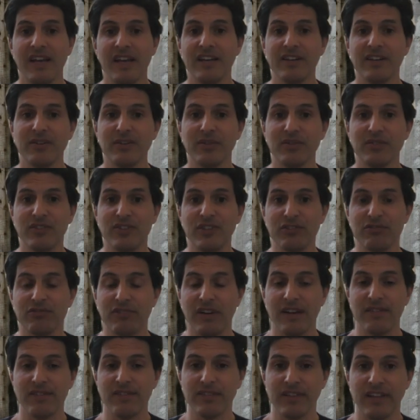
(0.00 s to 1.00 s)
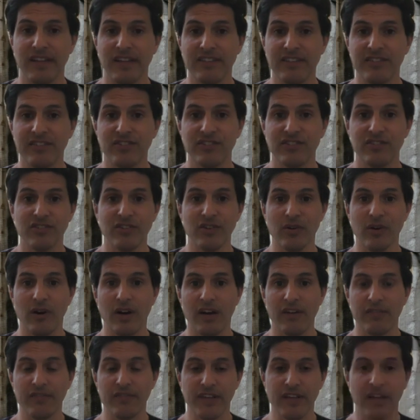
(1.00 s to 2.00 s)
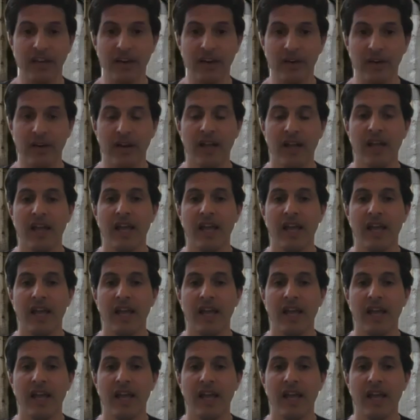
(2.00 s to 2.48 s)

I don't see your driver's license, so off you go.